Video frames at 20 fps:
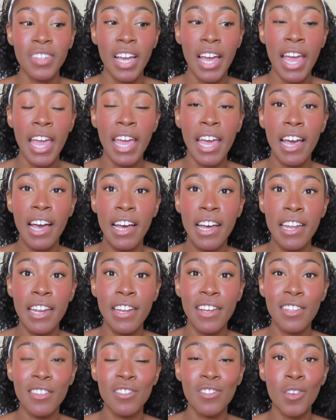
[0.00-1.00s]

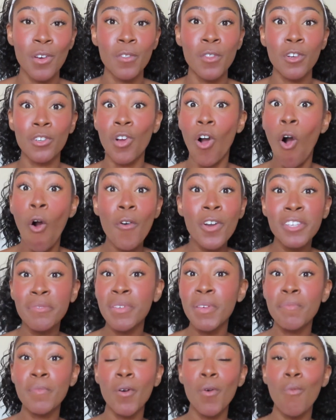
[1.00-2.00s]
And so there's always
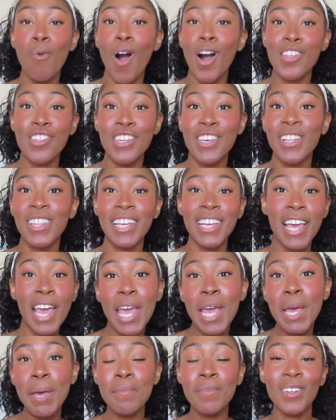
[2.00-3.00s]
people watching the
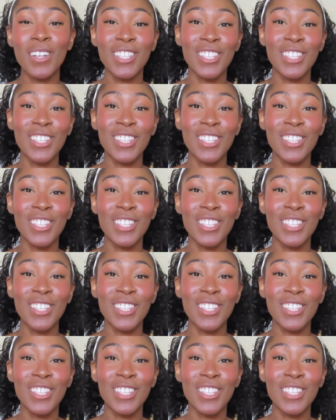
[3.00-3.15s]
games.